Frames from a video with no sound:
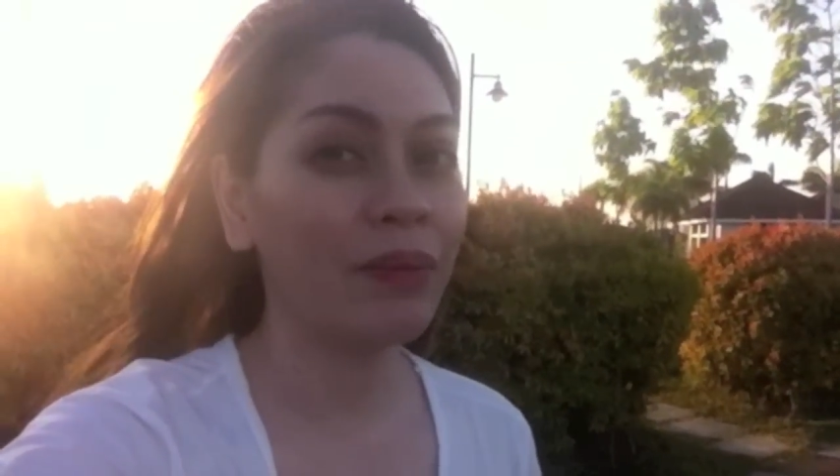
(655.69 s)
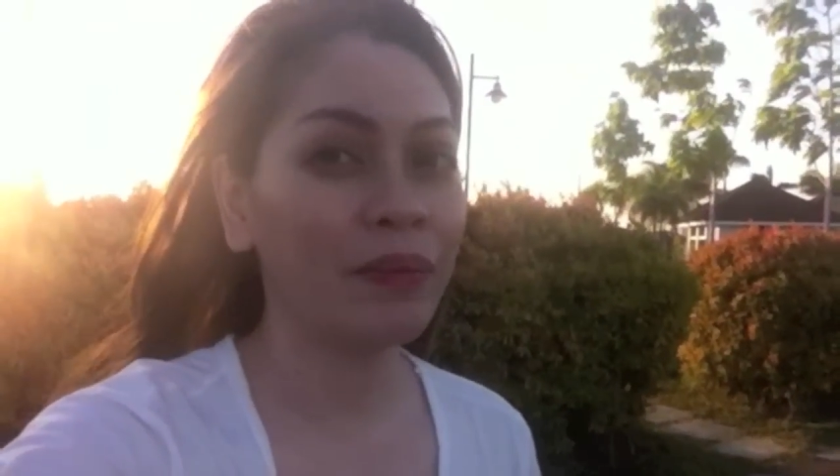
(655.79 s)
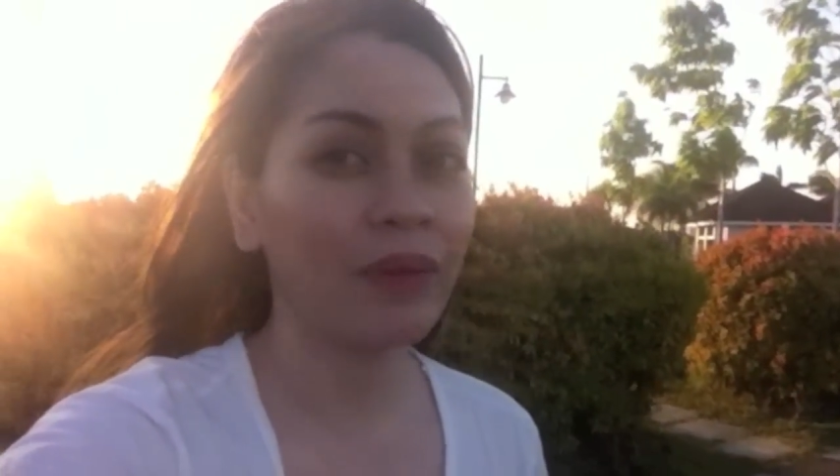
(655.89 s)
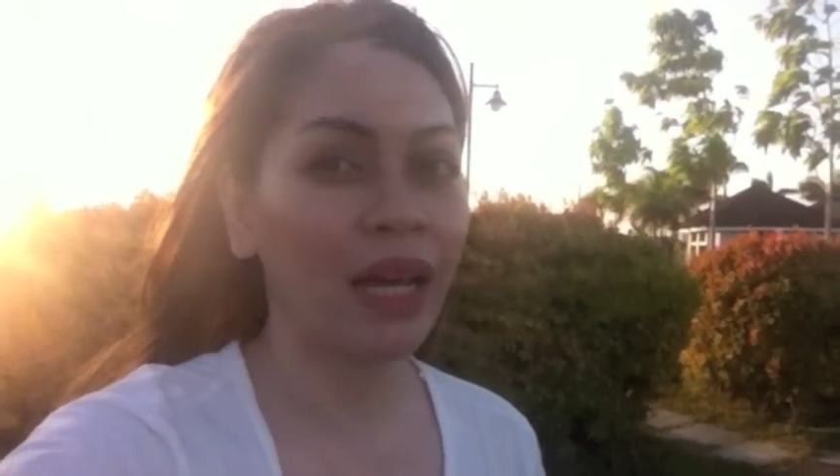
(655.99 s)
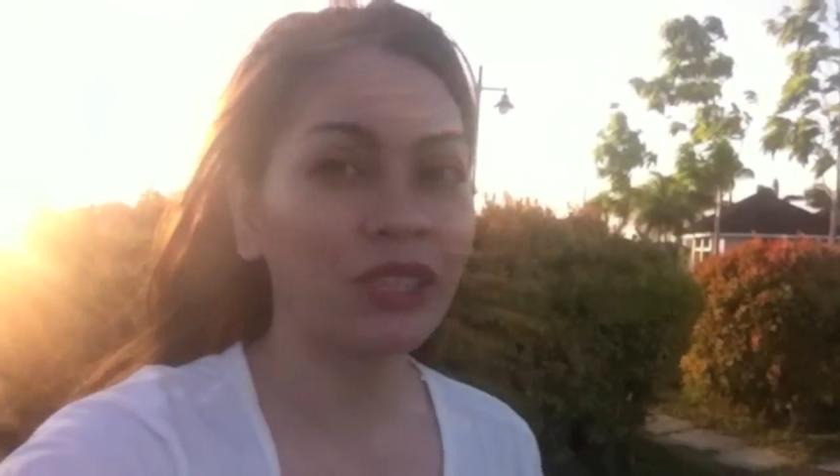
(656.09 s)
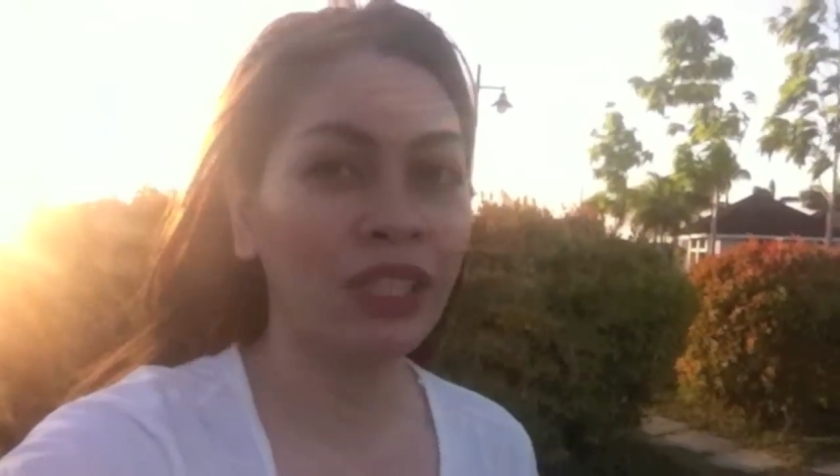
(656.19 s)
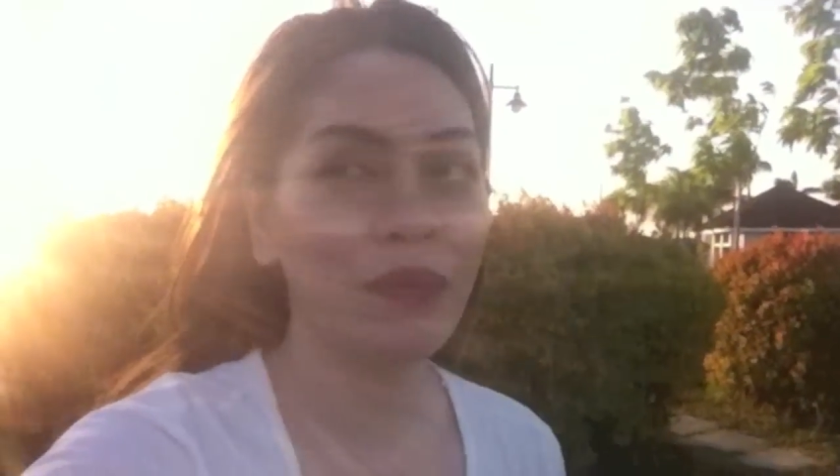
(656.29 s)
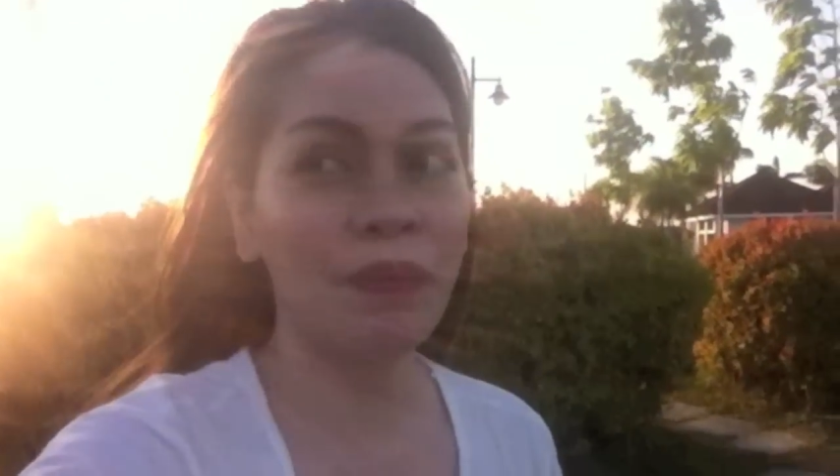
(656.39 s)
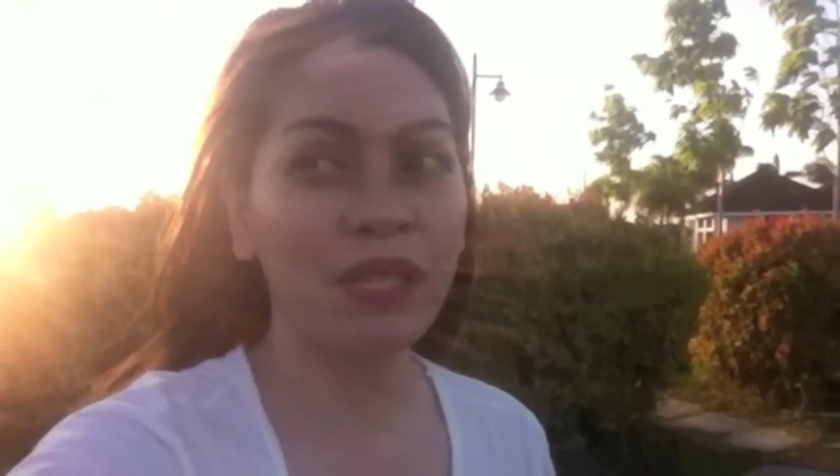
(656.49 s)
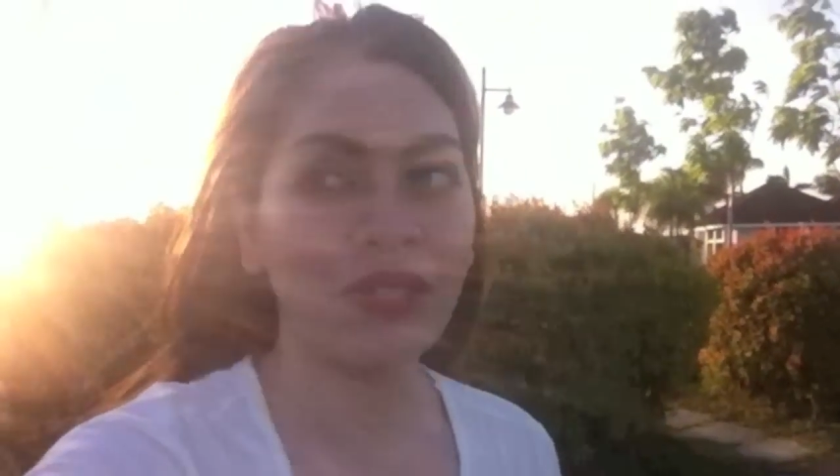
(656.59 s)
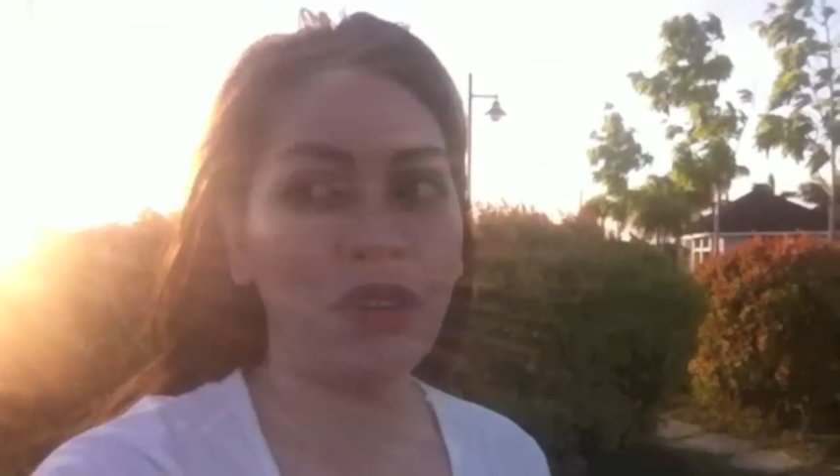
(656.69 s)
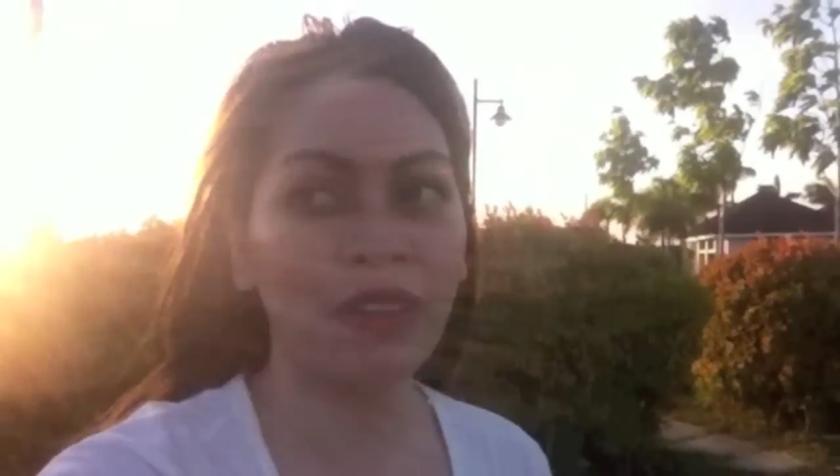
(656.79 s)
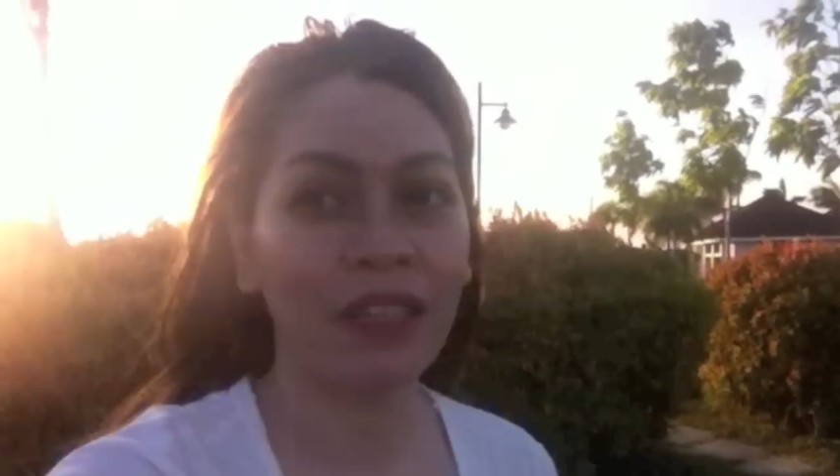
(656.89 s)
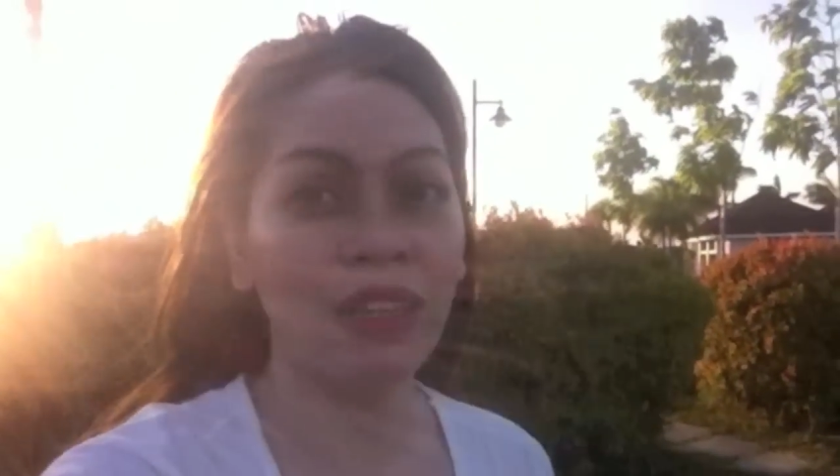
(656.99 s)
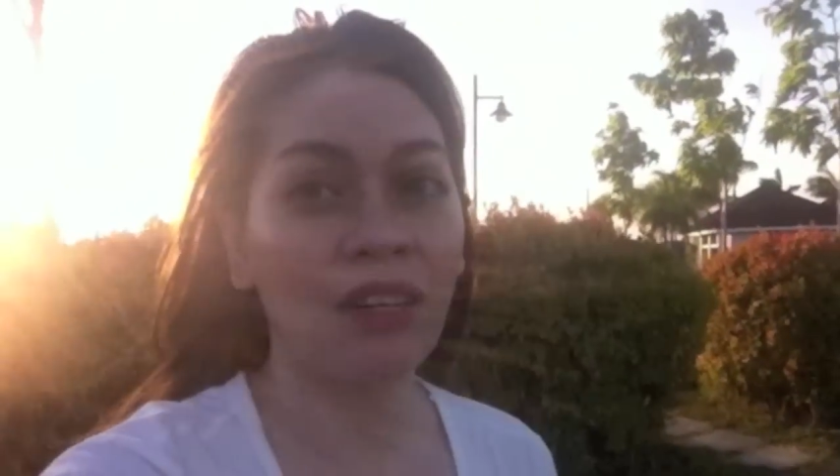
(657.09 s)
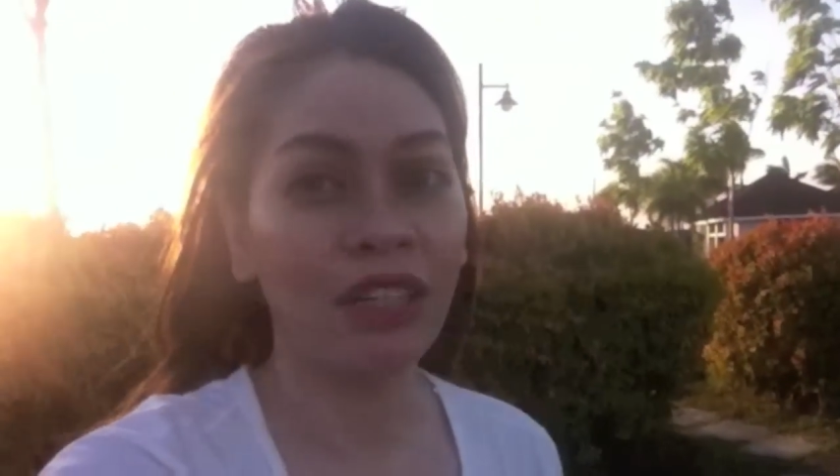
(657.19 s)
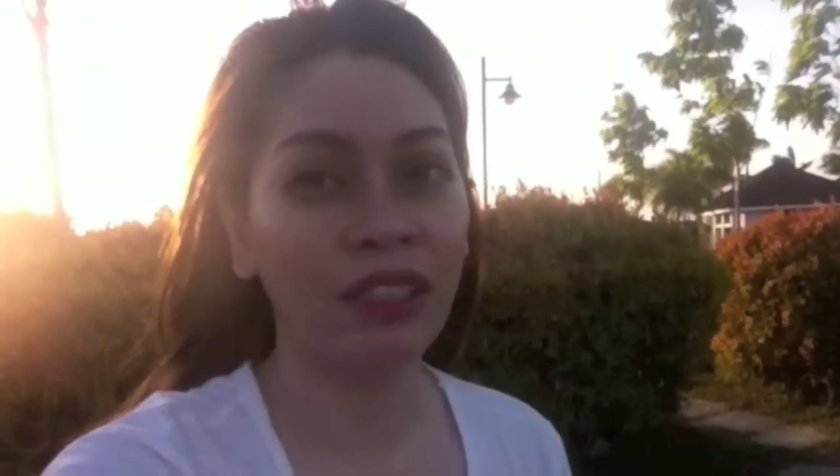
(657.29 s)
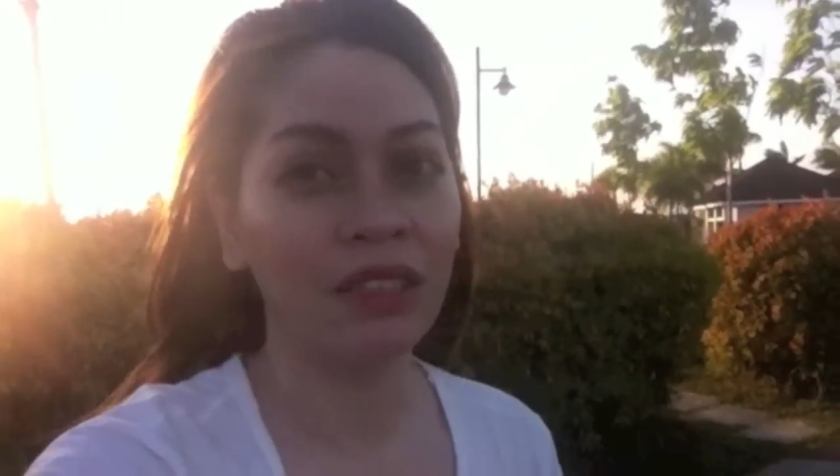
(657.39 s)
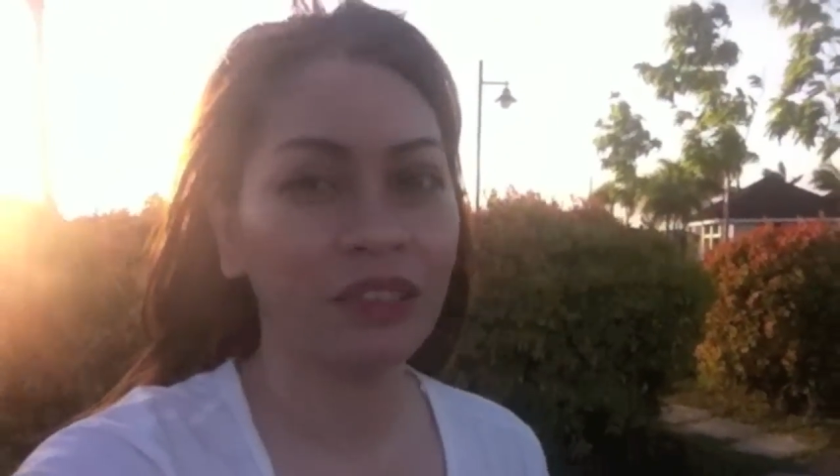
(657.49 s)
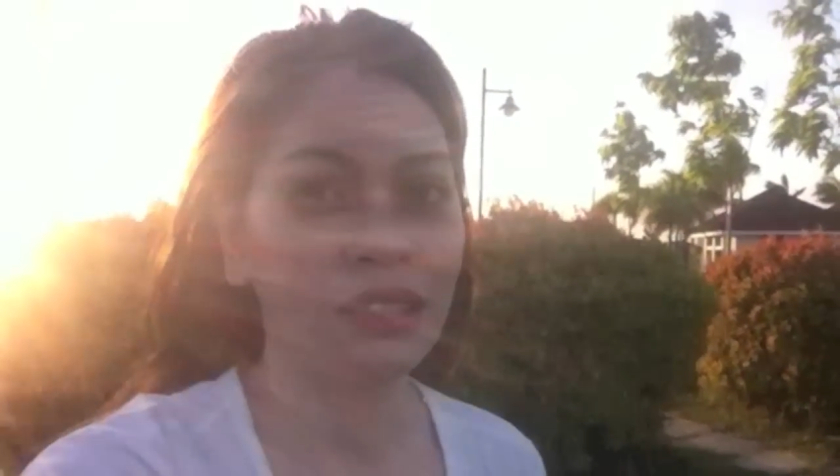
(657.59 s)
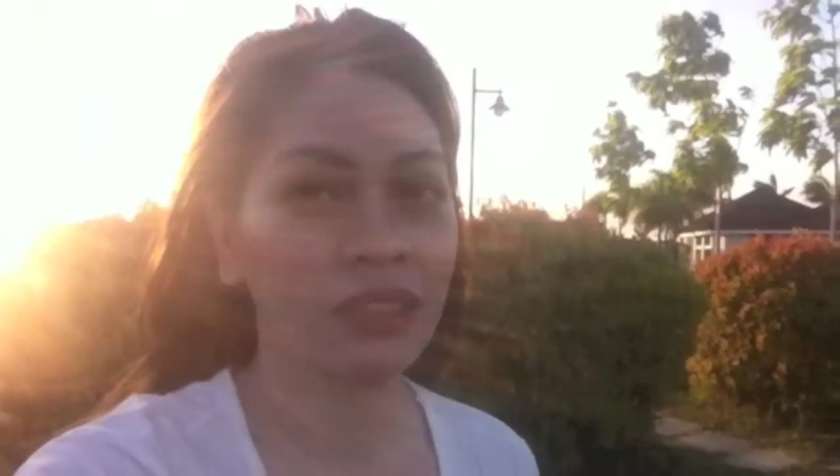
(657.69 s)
I'm actually pissed off at the guards